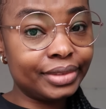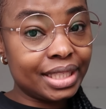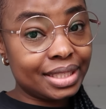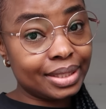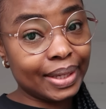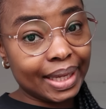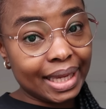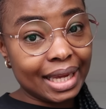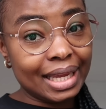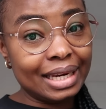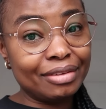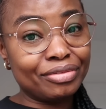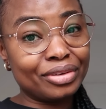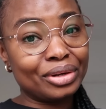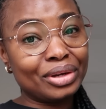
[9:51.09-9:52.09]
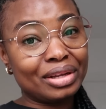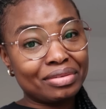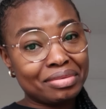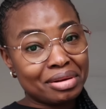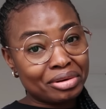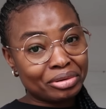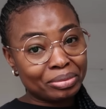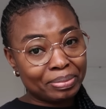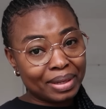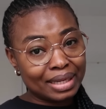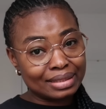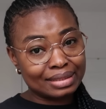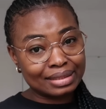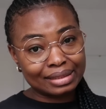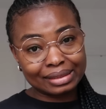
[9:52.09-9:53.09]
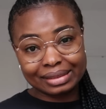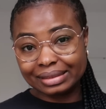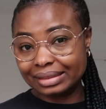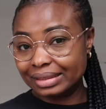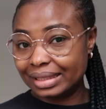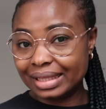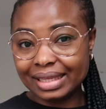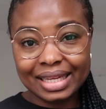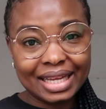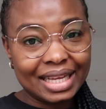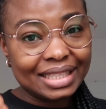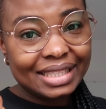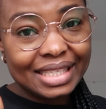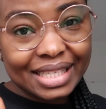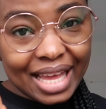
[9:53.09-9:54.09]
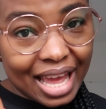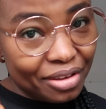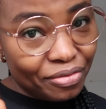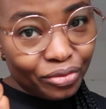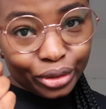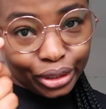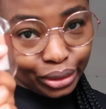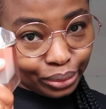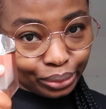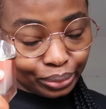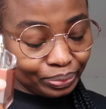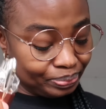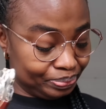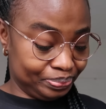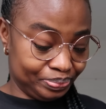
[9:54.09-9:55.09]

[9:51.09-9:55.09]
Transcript: So again, if you're not a floral person, this ain't for you.